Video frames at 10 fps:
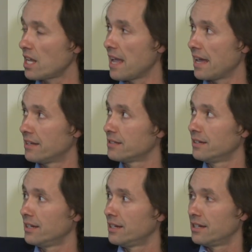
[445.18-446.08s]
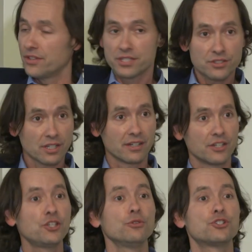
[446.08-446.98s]
And this is
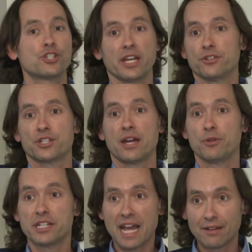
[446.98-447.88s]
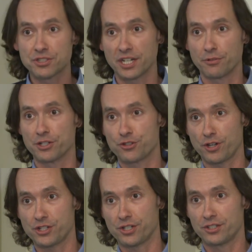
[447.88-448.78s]
a huge change. Again, we didn't have study
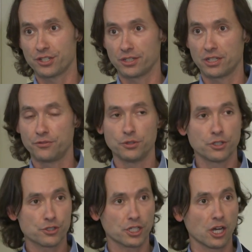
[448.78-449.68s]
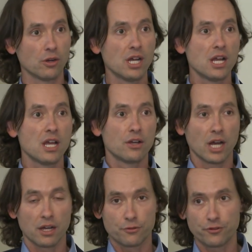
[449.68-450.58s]
registration until a few years ago.
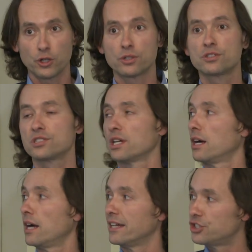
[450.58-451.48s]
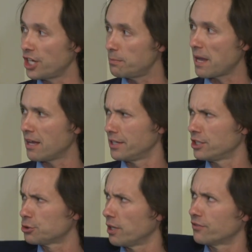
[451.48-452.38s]
Folks at JPAL and
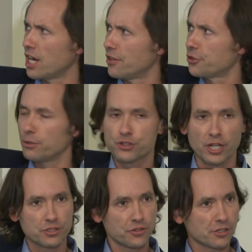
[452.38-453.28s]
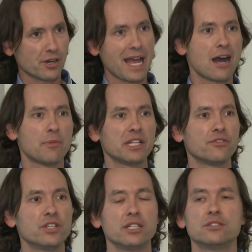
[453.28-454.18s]
elsewhere have gone through and tried to figure out how many
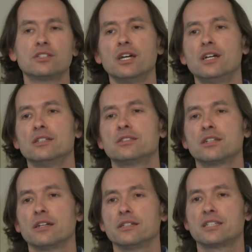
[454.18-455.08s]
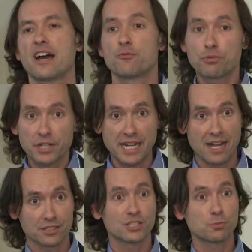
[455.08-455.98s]
of these studies have
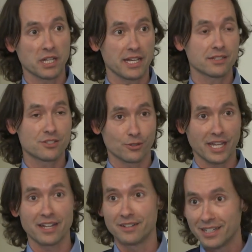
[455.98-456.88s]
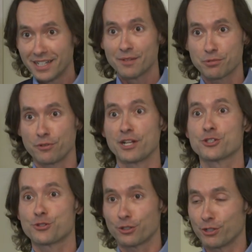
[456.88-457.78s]
pre-analysis plans. So again,
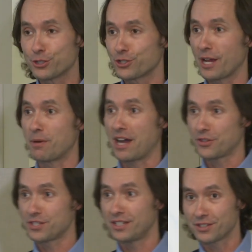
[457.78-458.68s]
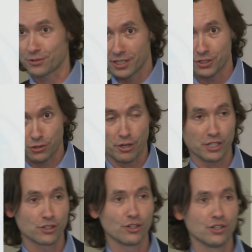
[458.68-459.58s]
pre-registering research hypotheses is a
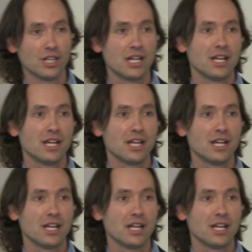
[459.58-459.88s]
critical